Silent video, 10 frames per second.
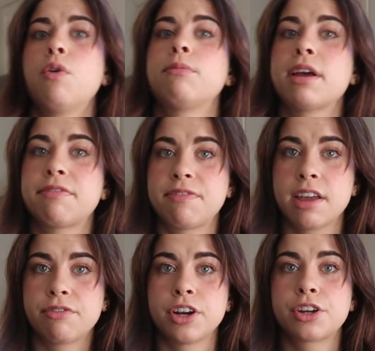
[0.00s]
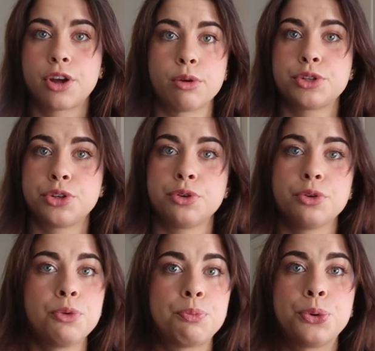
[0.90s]
one of my favorite
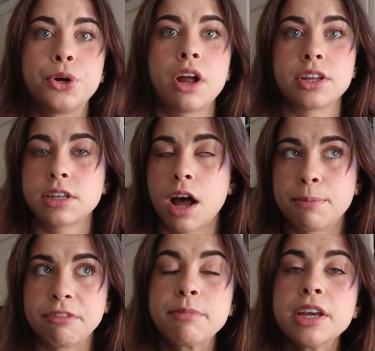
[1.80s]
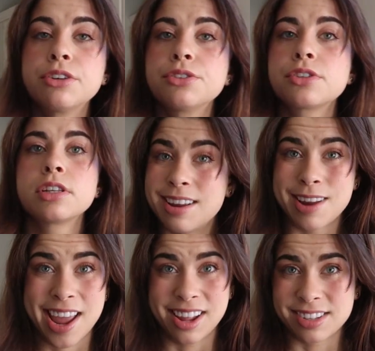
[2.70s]
go-to put on the top of meals,
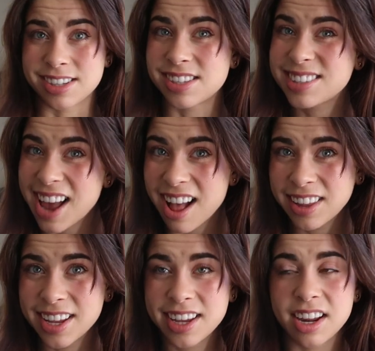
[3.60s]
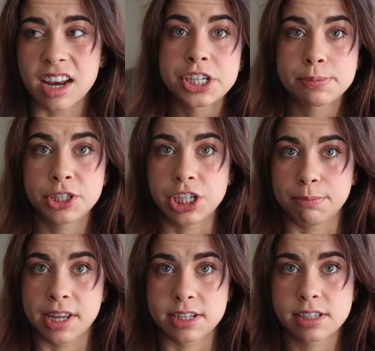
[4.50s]
enhance a salad, crispy
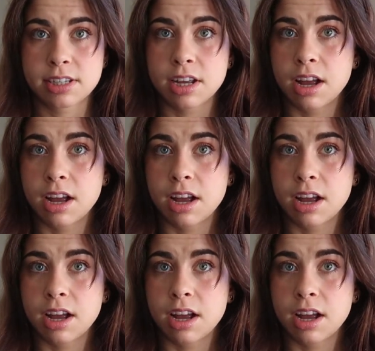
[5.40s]
chickpeas.